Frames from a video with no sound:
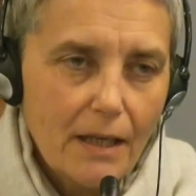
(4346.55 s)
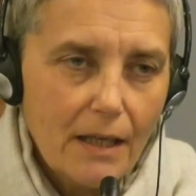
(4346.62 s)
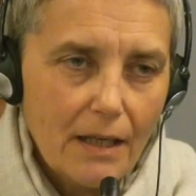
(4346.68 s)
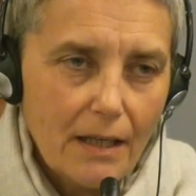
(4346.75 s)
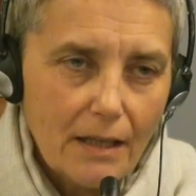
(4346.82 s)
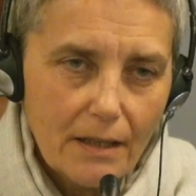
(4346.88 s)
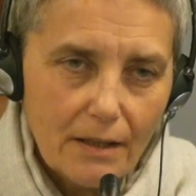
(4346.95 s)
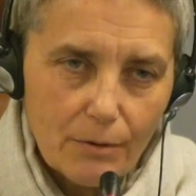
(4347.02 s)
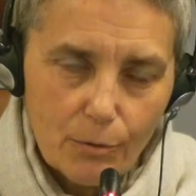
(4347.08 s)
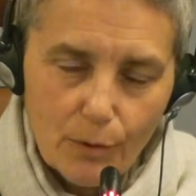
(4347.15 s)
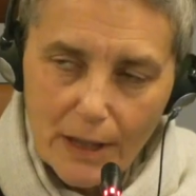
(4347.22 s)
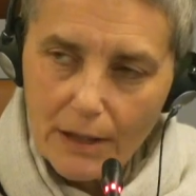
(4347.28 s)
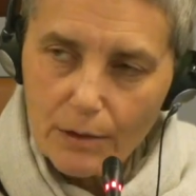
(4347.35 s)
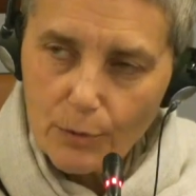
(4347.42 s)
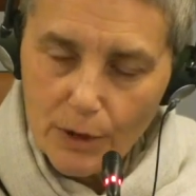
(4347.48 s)

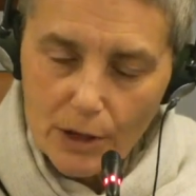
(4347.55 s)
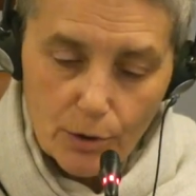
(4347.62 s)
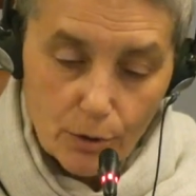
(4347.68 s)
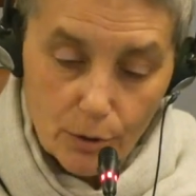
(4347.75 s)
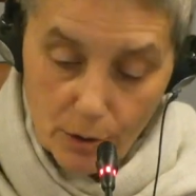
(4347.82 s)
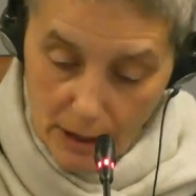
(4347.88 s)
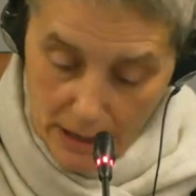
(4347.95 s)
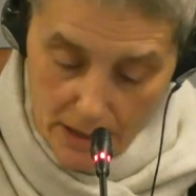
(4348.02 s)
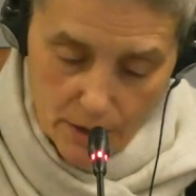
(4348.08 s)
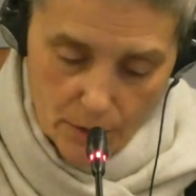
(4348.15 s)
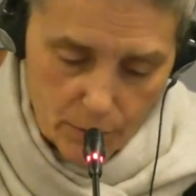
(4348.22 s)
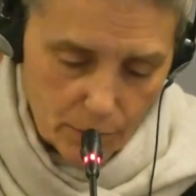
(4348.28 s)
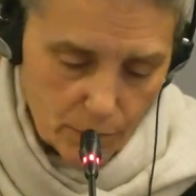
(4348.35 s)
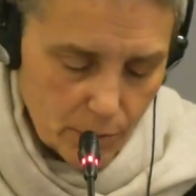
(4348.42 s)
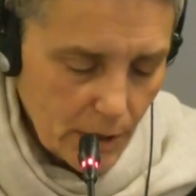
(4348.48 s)
when we talk, as
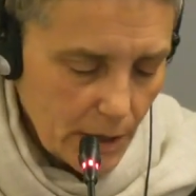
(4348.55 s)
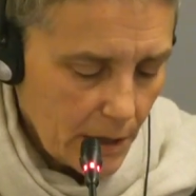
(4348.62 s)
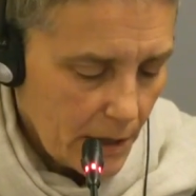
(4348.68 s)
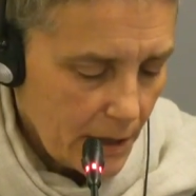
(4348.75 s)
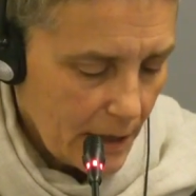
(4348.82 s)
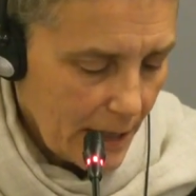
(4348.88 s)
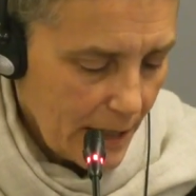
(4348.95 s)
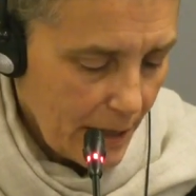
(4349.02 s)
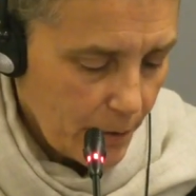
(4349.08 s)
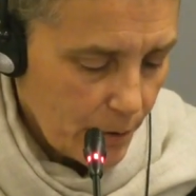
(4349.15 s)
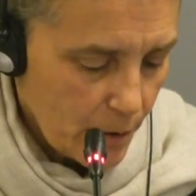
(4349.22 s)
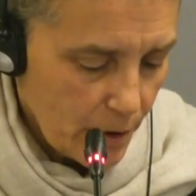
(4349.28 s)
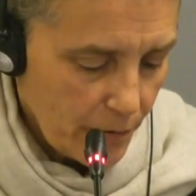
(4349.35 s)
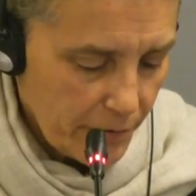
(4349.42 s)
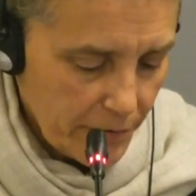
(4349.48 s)
you did
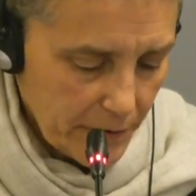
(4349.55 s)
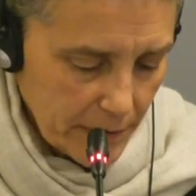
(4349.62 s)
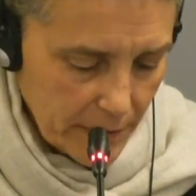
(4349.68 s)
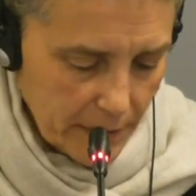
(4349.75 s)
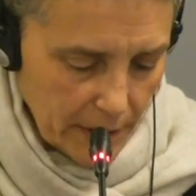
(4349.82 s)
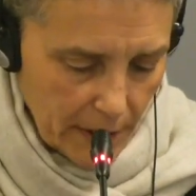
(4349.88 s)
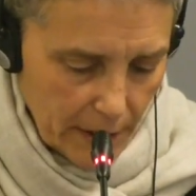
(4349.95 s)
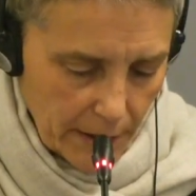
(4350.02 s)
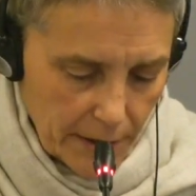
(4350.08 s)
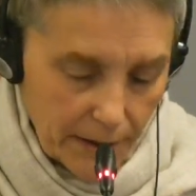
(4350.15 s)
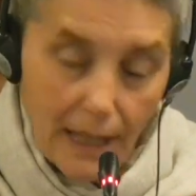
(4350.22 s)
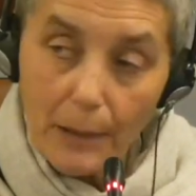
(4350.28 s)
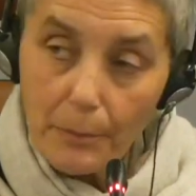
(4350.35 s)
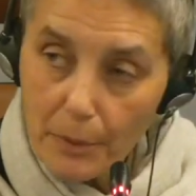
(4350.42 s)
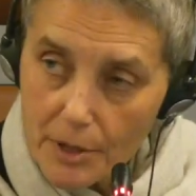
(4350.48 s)
now, of
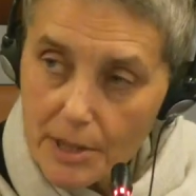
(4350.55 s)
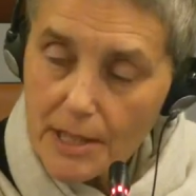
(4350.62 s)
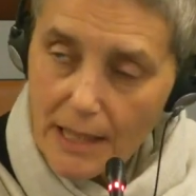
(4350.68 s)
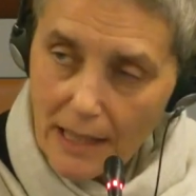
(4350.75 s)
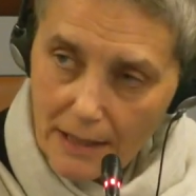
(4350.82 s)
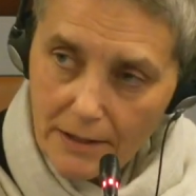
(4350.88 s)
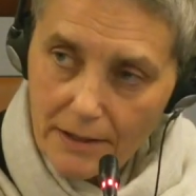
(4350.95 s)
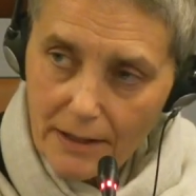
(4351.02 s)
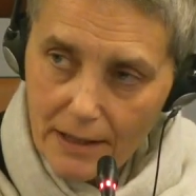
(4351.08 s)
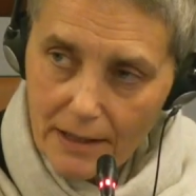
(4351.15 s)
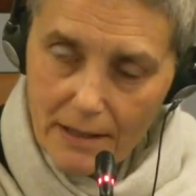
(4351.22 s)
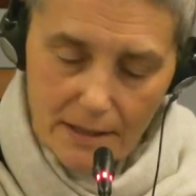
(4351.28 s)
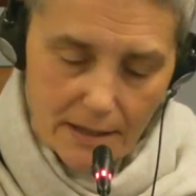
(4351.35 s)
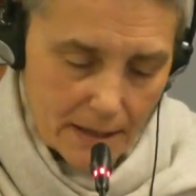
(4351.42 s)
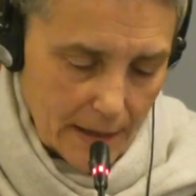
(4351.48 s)
double
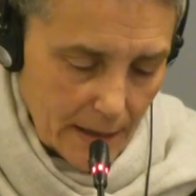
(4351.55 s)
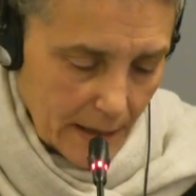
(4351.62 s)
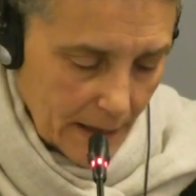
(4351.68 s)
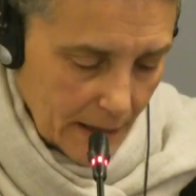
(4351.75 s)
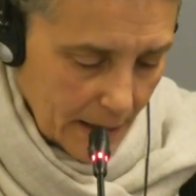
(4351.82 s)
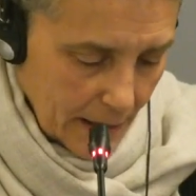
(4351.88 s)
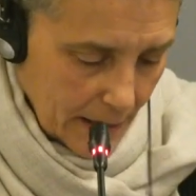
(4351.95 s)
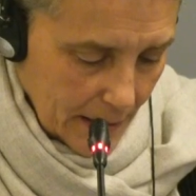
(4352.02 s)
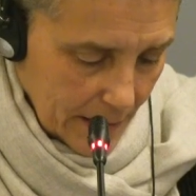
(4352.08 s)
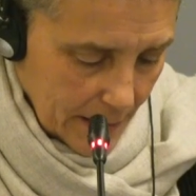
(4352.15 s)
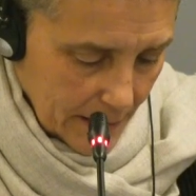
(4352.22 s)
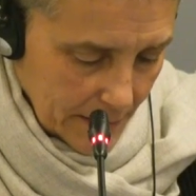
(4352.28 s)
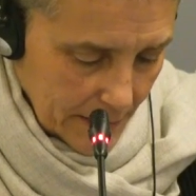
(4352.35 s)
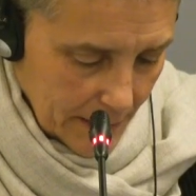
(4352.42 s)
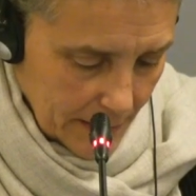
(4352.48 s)
standards
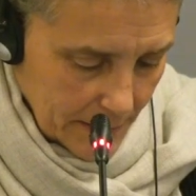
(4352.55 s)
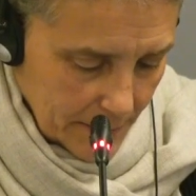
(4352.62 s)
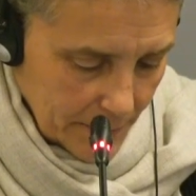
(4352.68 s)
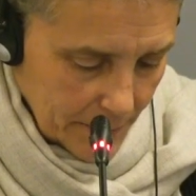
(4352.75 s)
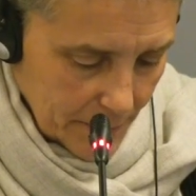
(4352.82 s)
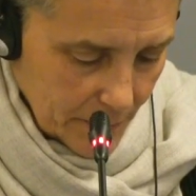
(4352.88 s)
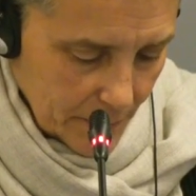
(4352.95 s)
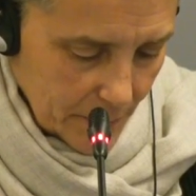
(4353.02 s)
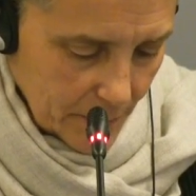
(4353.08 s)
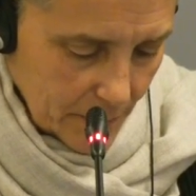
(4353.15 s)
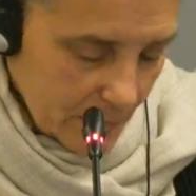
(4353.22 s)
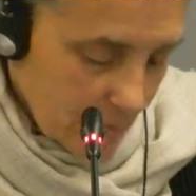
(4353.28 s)
and